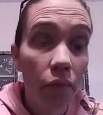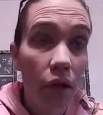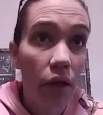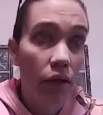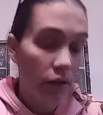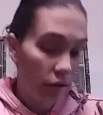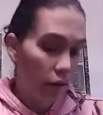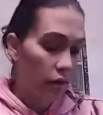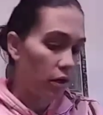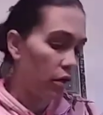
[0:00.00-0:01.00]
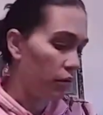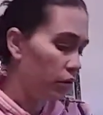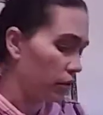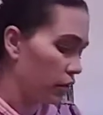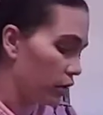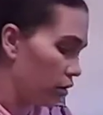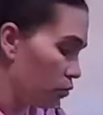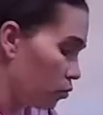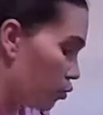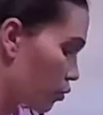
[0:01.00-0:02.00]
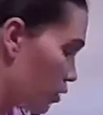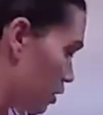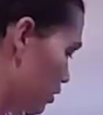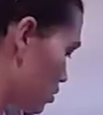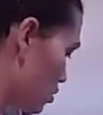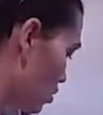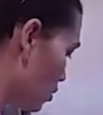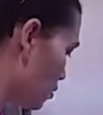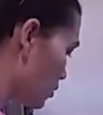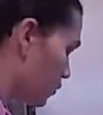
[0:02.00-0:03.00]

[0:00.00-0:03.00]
and get that going, looking really sharp.